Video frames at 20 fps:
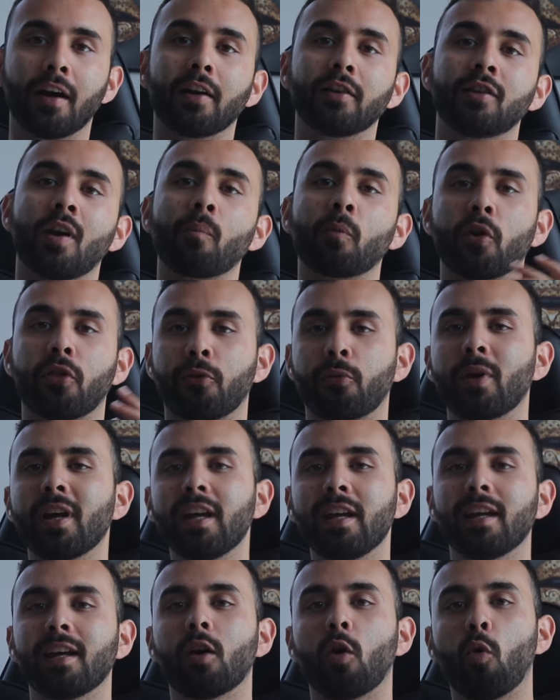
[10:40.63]
Number
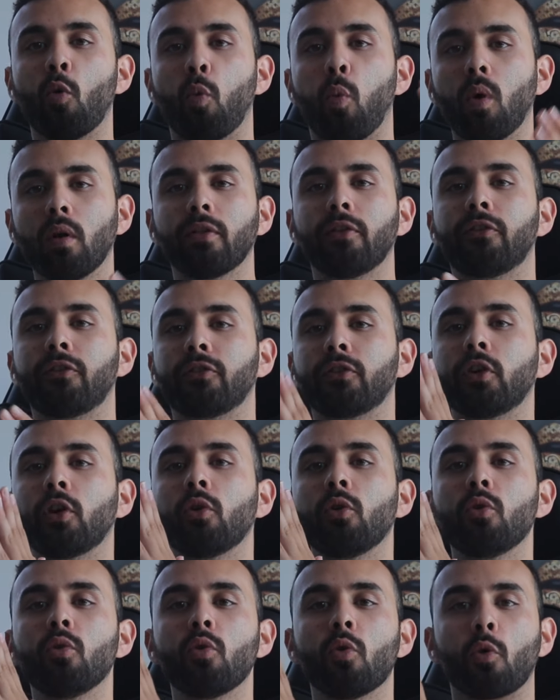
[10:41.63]
three, once
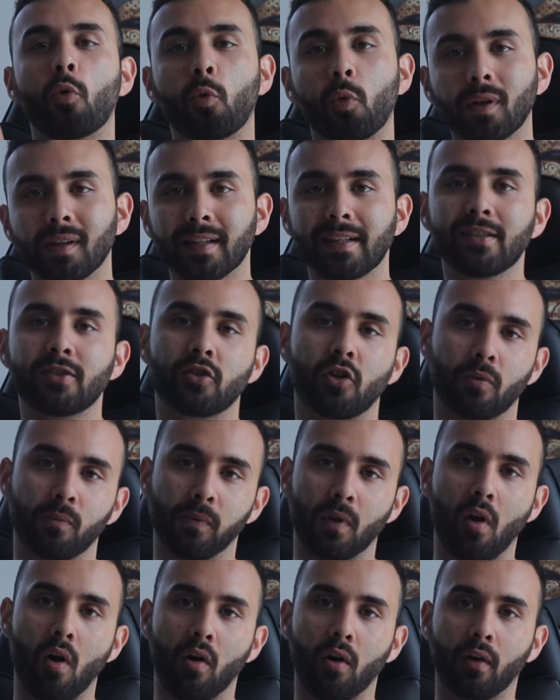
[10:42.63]
you release your
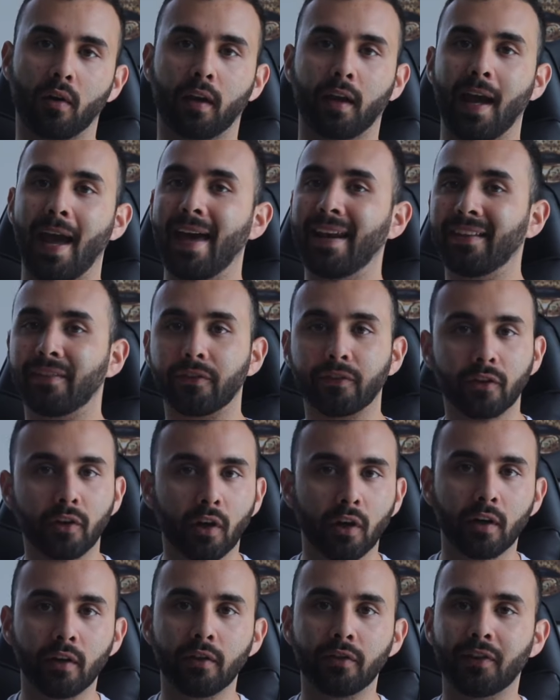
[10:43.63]
blog and it's
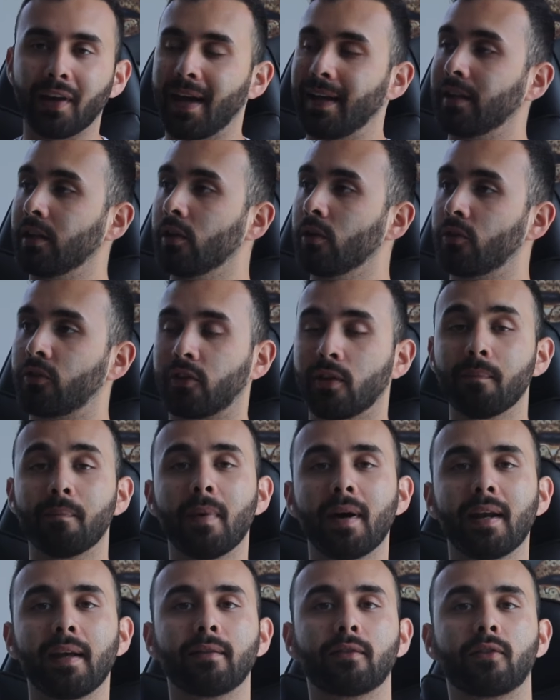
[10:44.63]
good and you
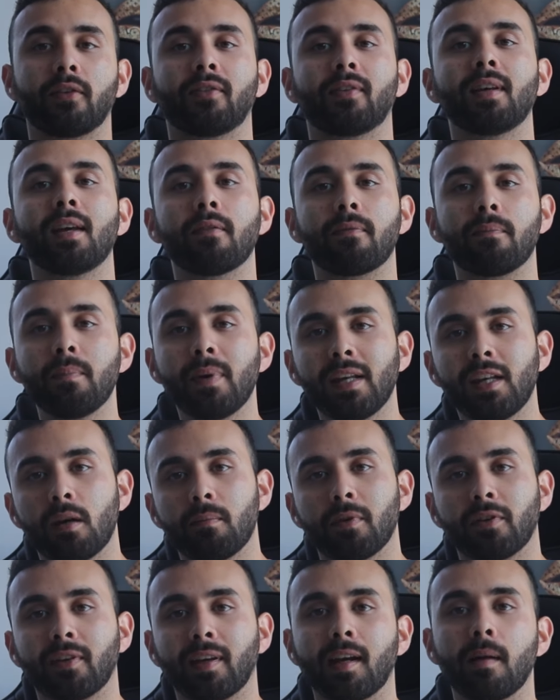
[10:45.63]
submit it to see if
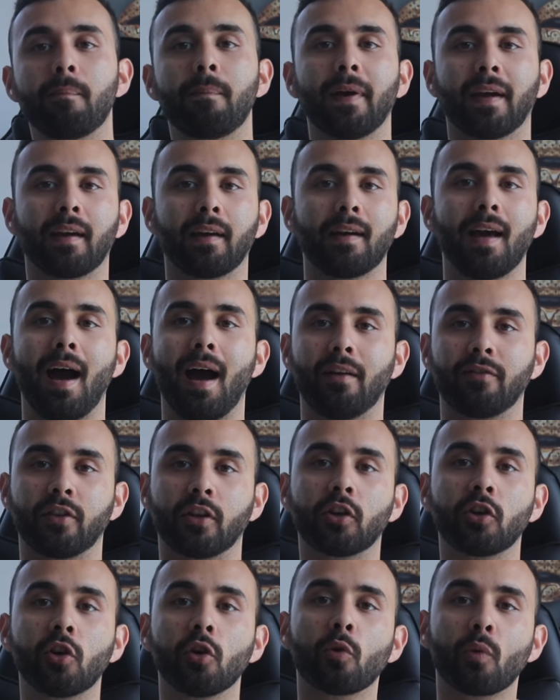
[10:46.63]
Medium is going to pick it as a
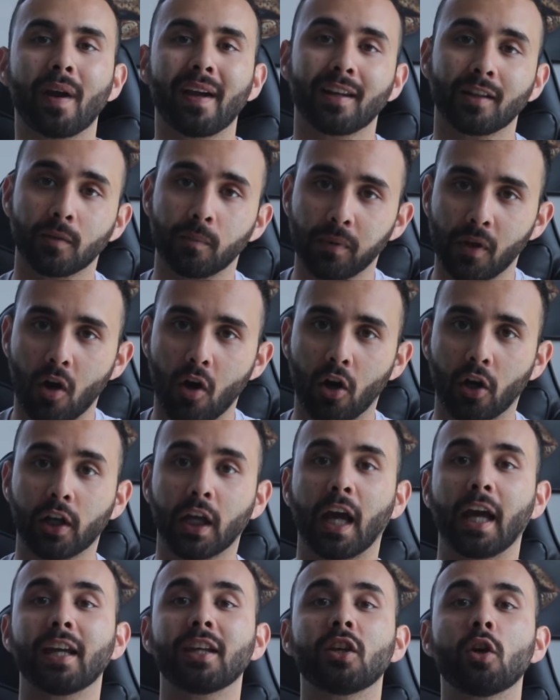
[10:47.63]
curated blog,
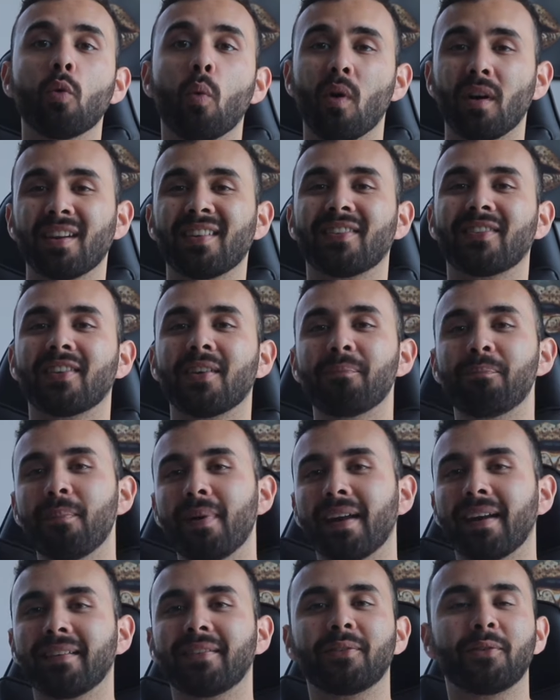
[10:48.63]
you want to
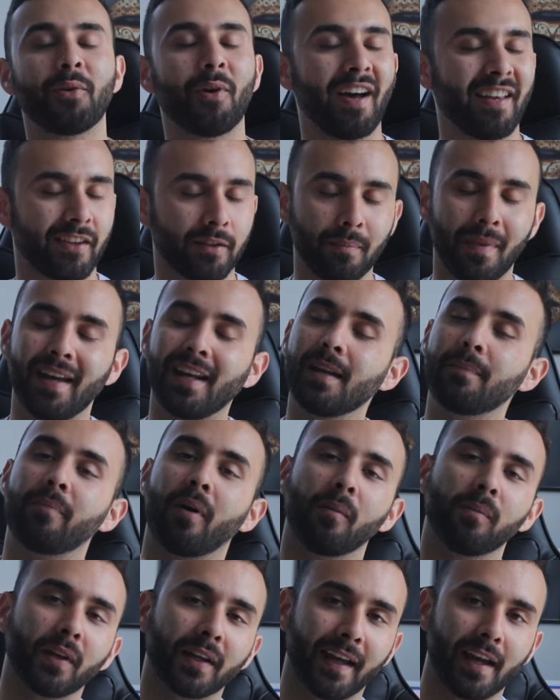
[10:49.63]
submit it to as many
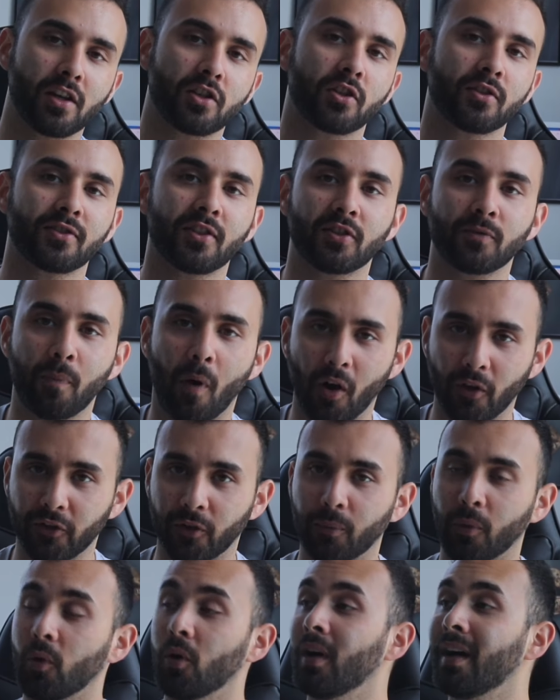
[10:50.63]
publications as
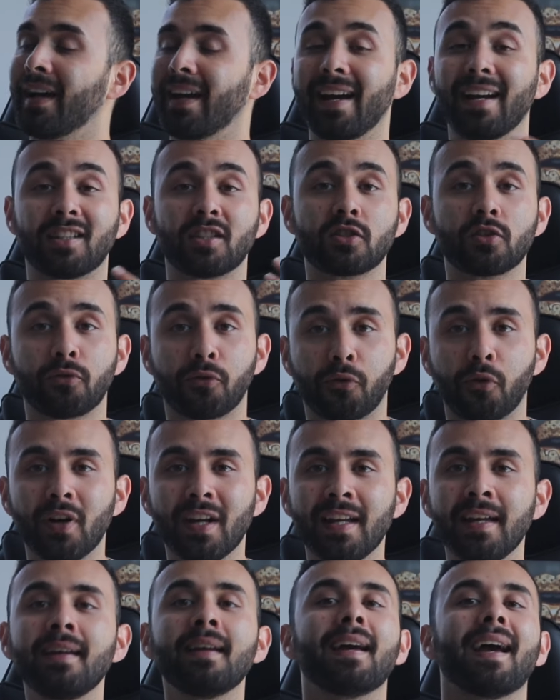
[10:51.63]
possible. It's
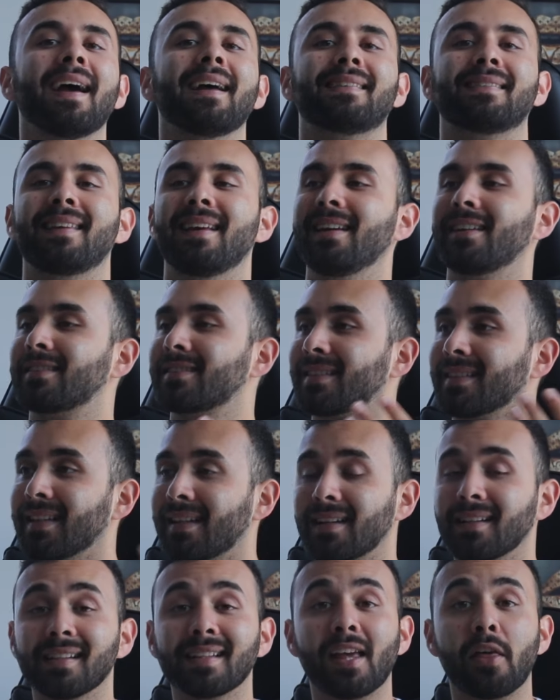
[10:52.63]
free, it takes
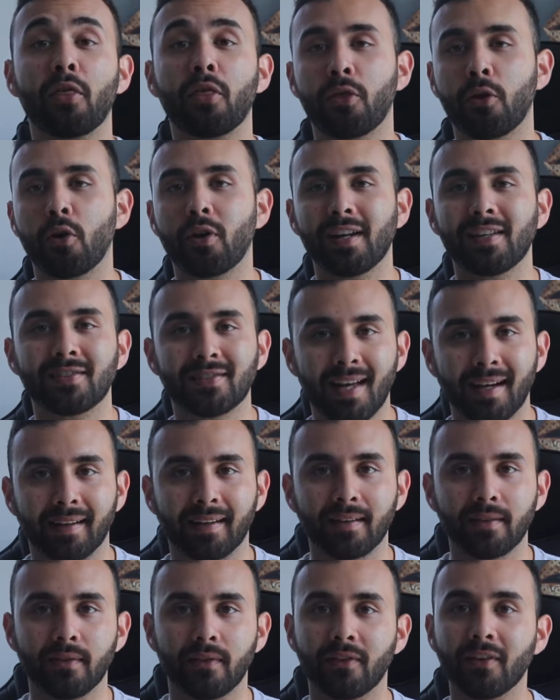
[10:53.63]
literally 30
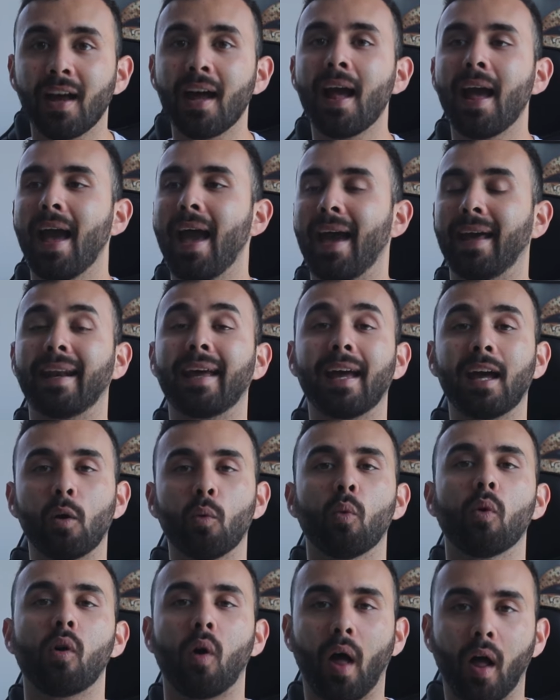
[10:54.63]
seconds, and it
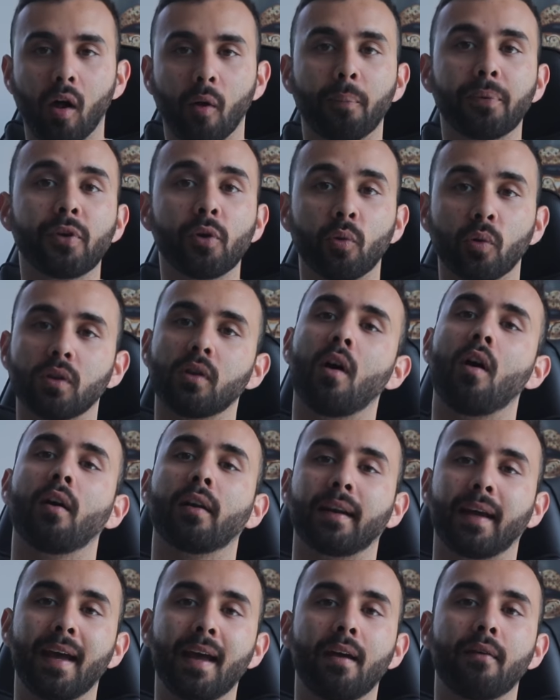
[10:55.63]
will help you a
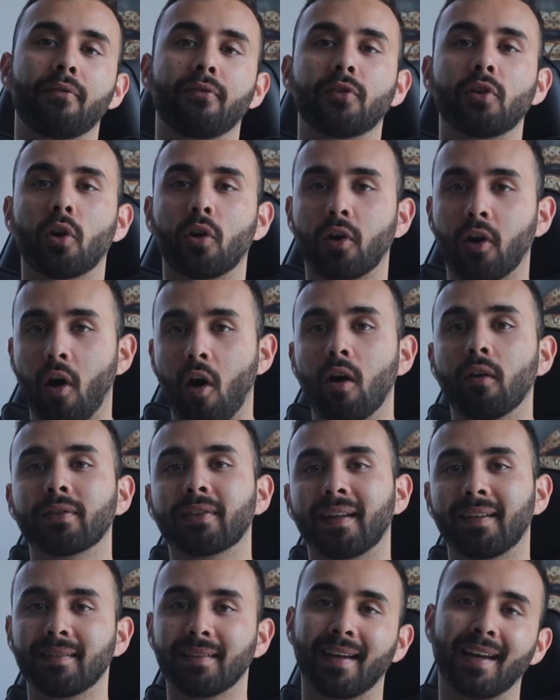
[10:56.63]
lot if your
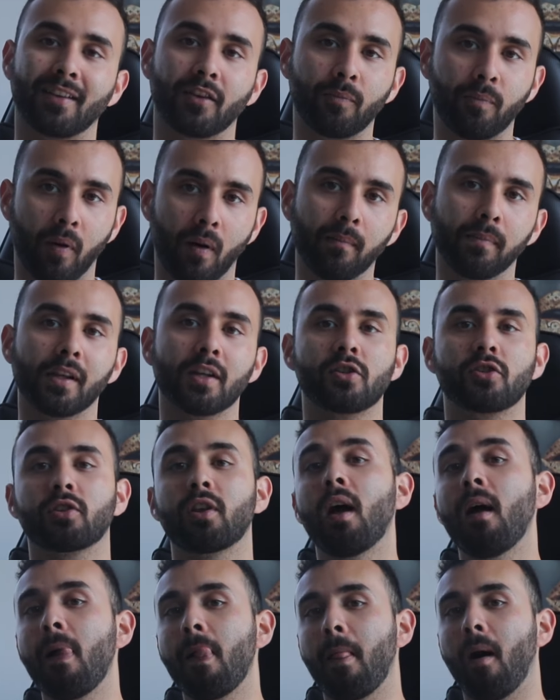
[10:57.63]
content gets
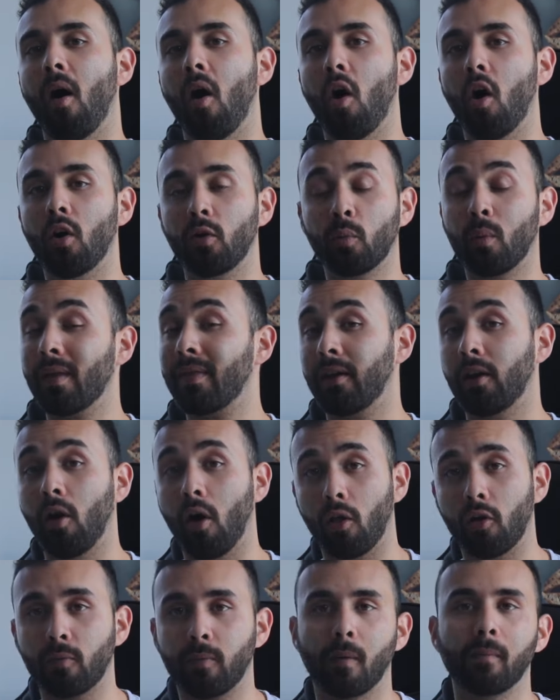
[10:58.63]
published on within
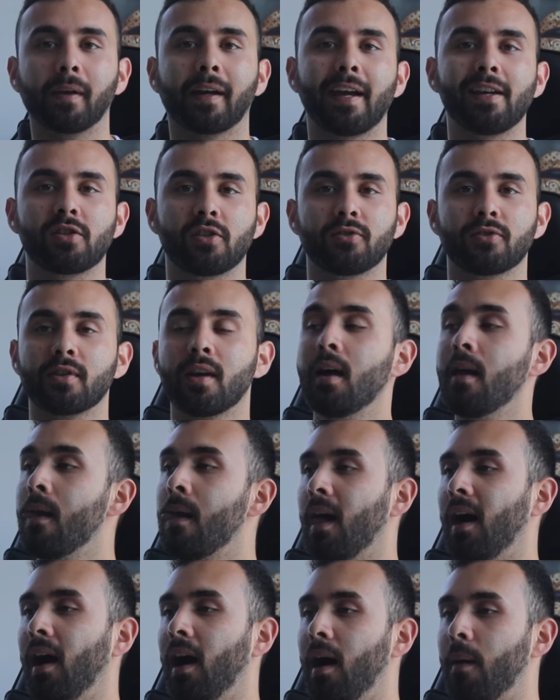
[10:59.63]
other publications.
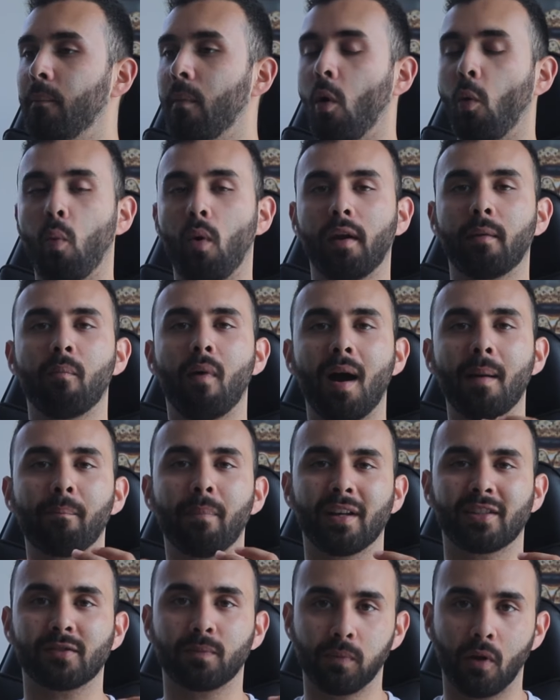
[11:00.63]
Um, one of my
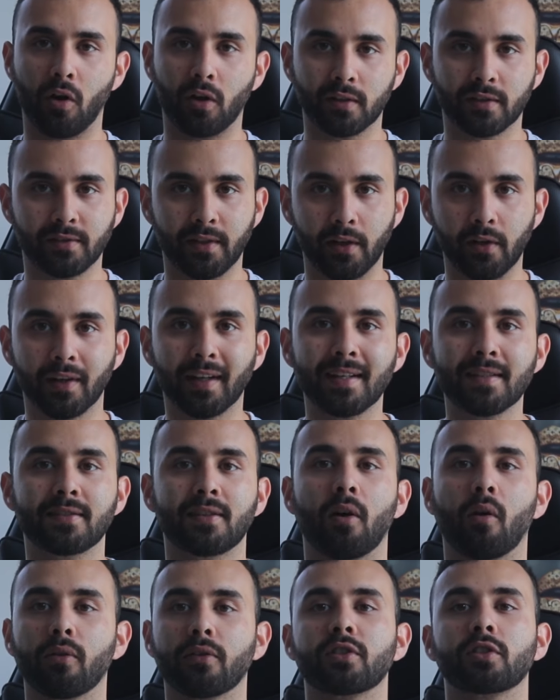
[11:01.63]
best blogs that you're going to
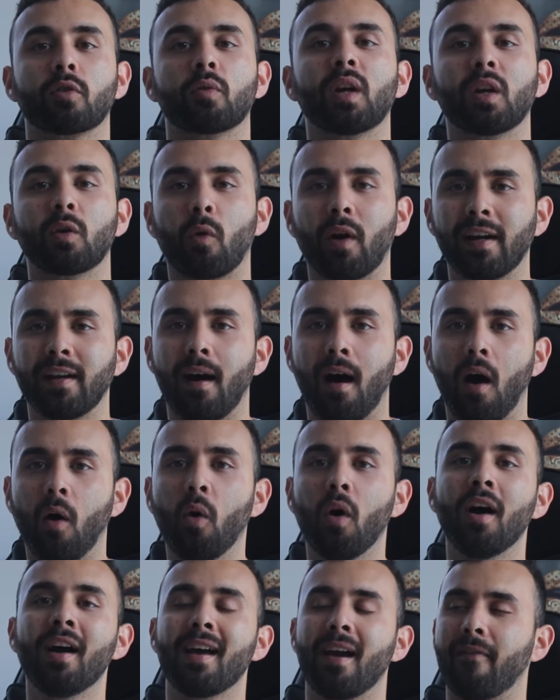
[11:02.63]
see on the screen right
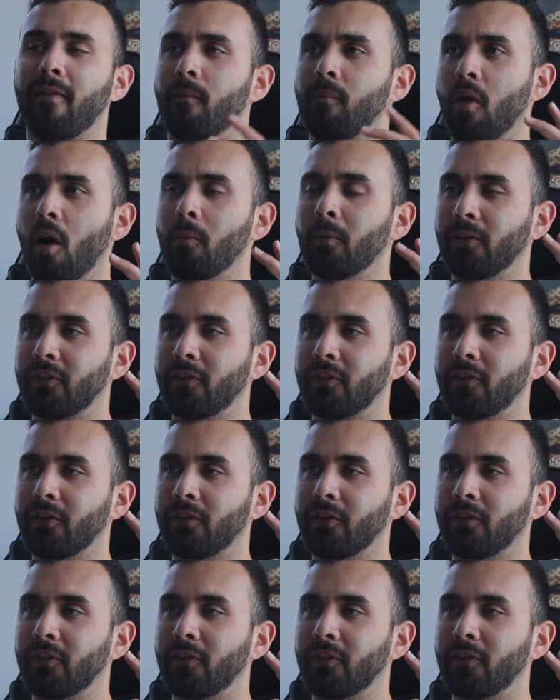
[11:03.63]
now, if I'm not